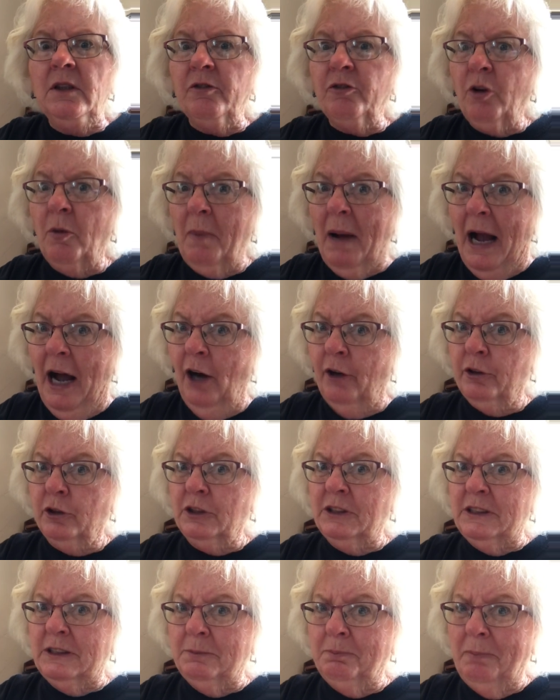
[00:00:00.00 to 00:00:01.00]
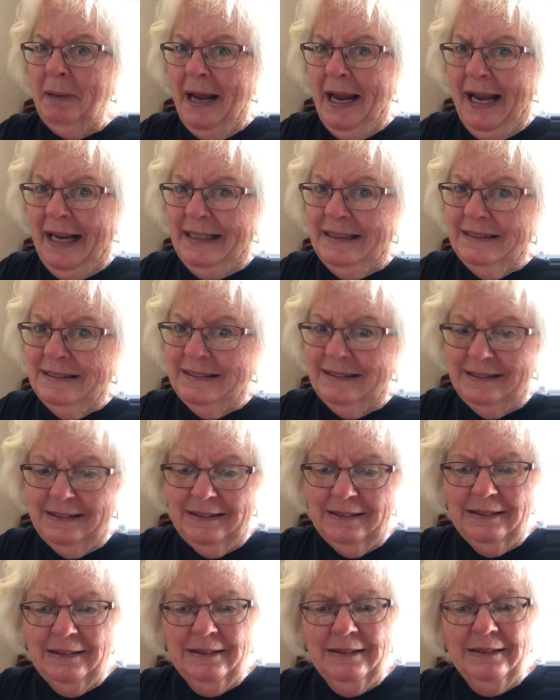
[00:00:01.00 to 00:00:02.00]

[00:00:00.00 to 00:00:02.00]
from outer space.